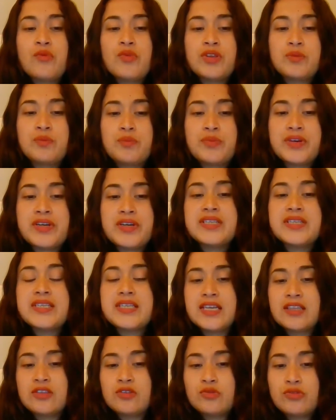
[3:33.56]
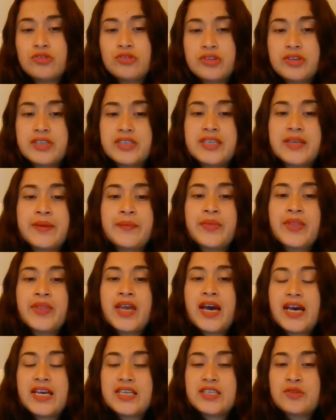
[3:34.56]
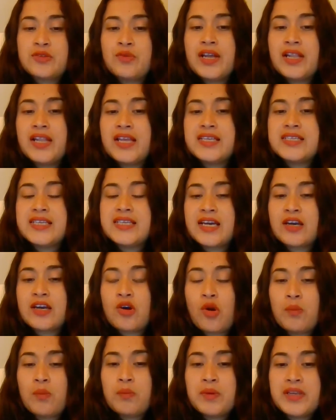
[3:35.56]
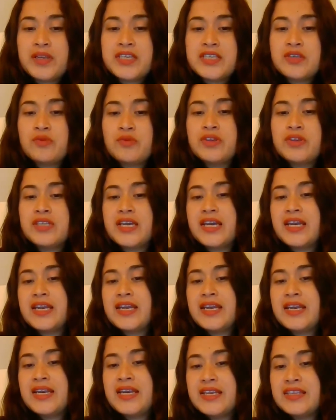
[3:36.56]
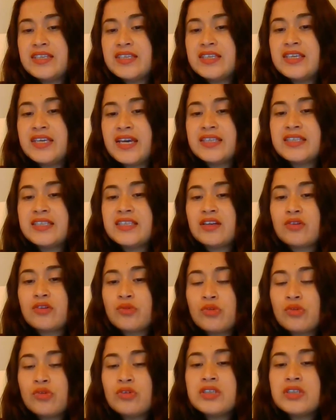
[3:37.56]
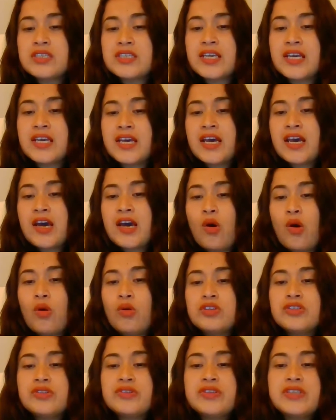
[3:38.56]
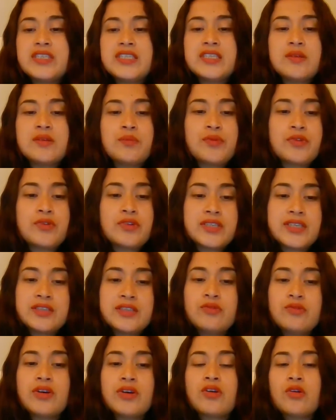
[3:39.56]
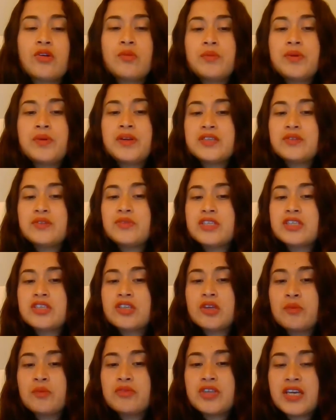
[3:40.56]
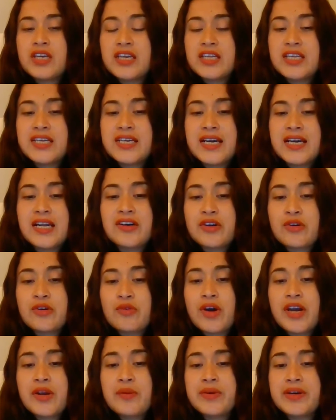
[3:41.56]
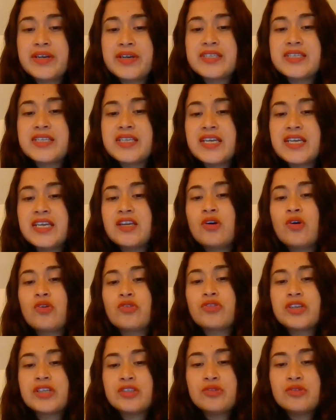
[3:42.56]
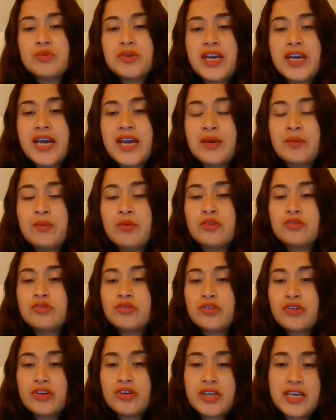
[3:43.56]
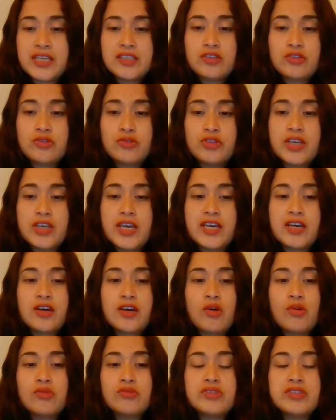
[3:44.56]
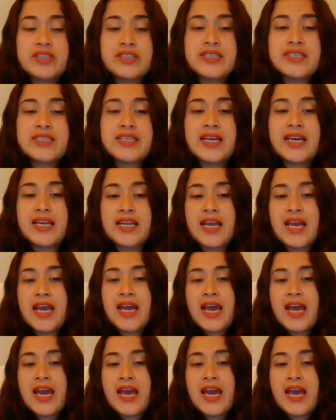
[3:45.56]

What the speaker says: with peers and tutors, as well as accomplished with the netiquette rules. Also, it is important to accomplish with some technical requirements in order to be able to connect to the encounters and